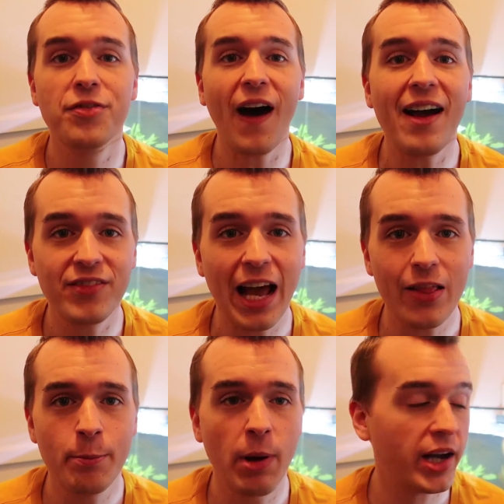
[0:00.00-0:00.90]

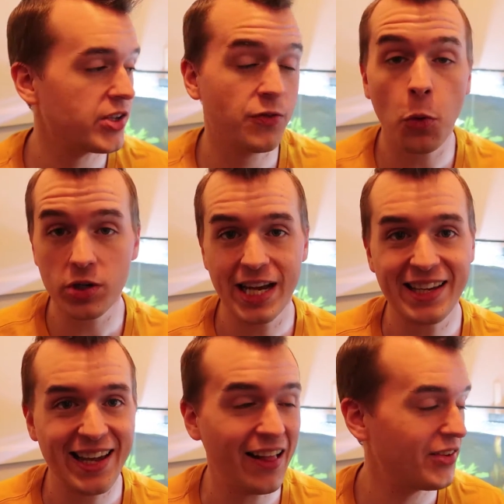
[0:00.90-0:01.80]
5-gallon buckets, 4
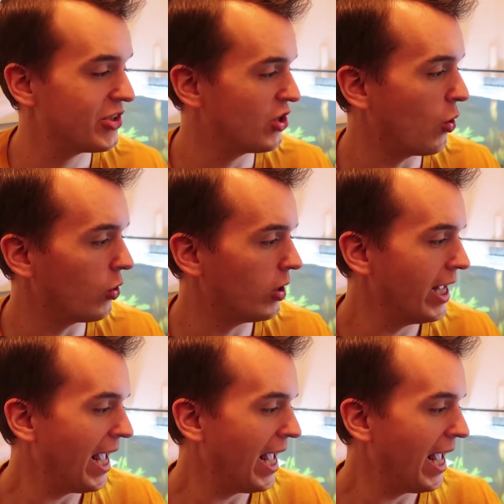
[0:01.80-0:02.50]
10 gallons total,